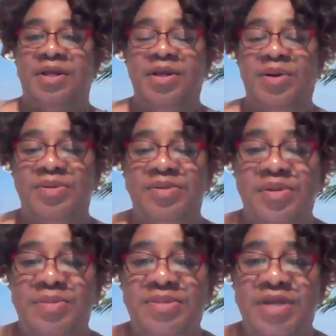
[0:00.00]
you know,
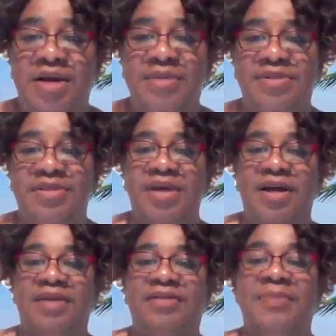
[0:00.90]
sometimes
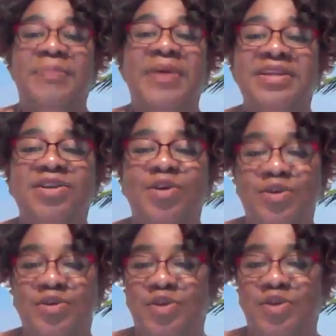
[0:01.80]
uh, depending
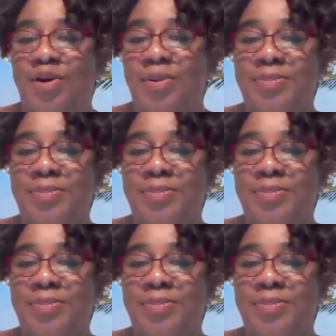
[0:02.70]
on uh,